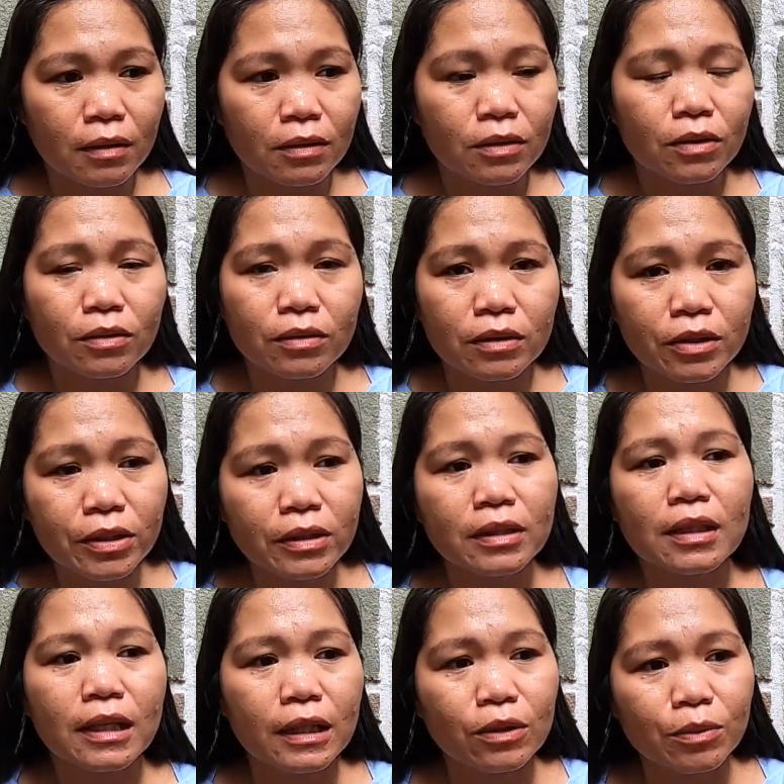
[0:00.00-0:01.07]
So there
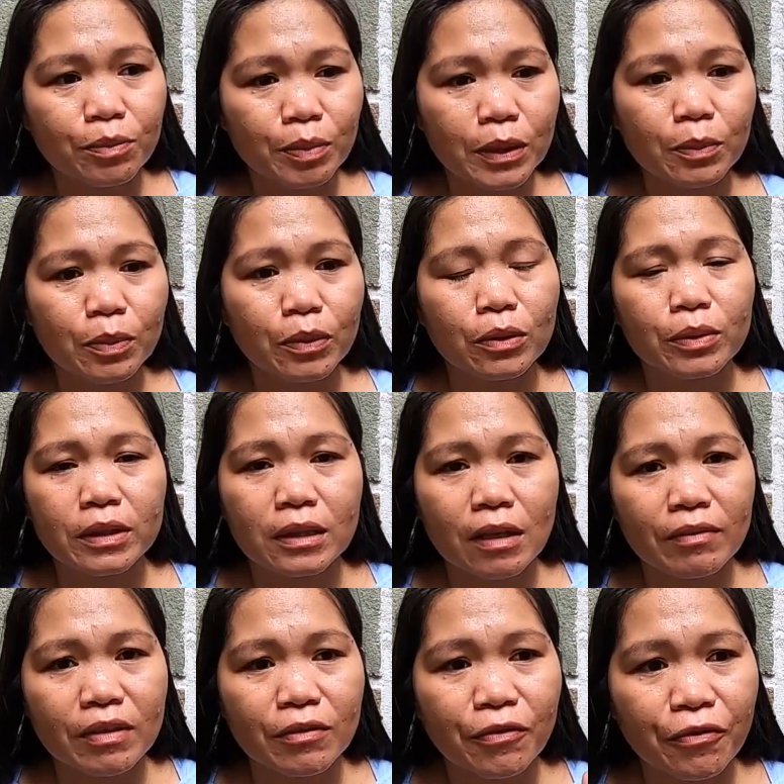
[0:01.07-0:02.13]
is a lot of people was
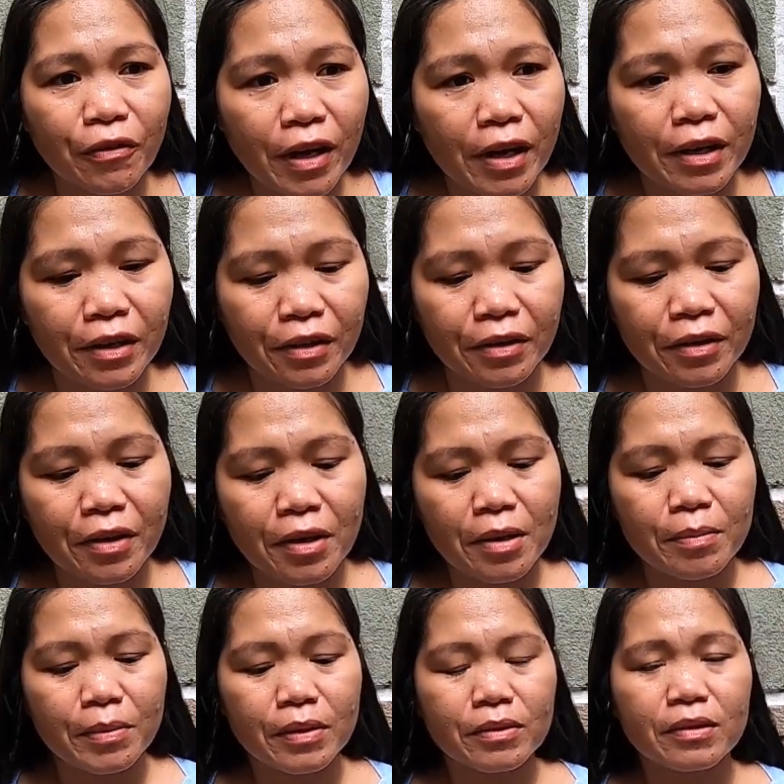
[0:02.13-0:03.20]
having fear
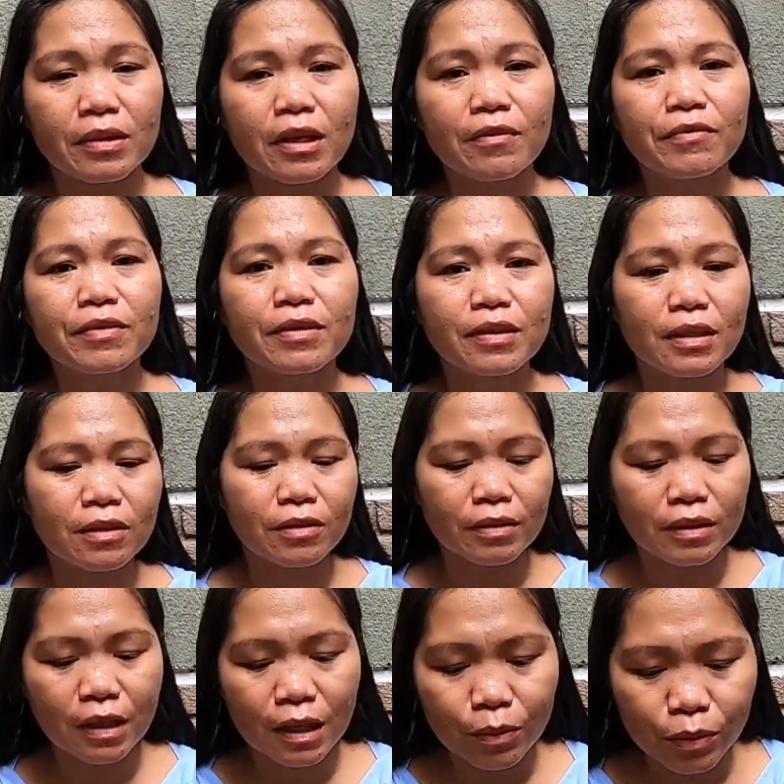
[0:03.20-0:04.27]
because every
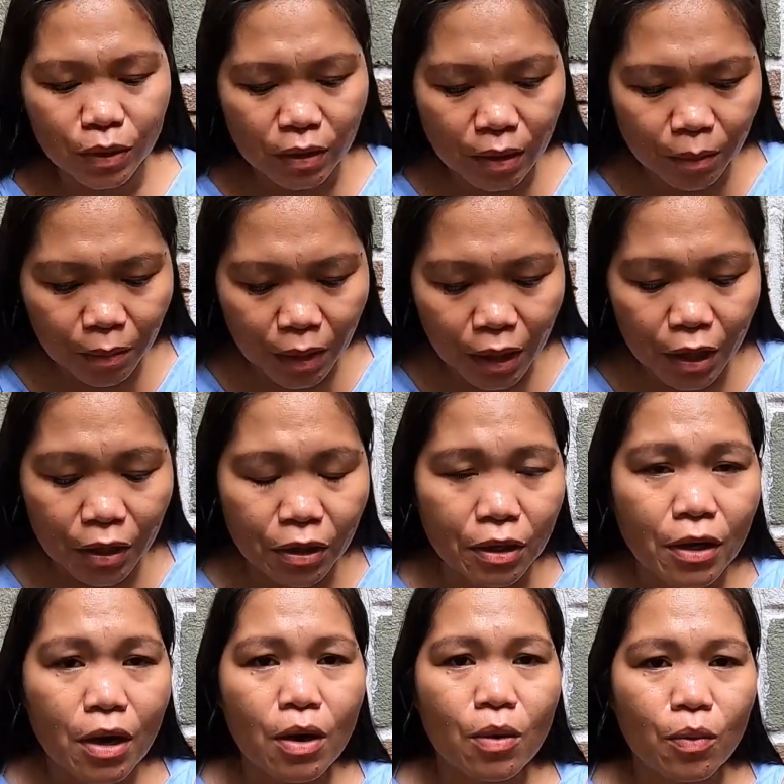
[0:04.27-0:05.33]
single time we come
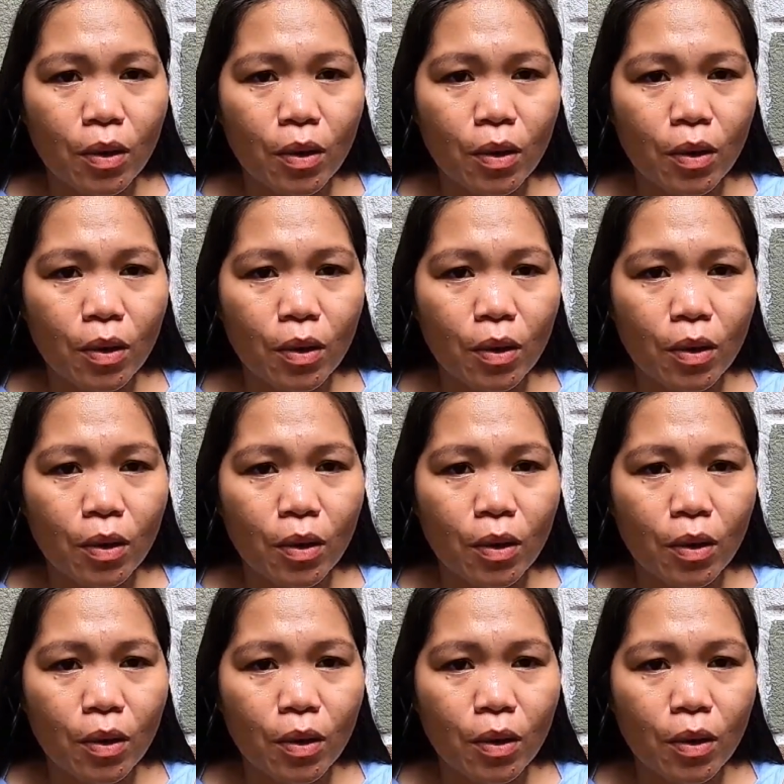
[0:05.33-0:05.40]
here,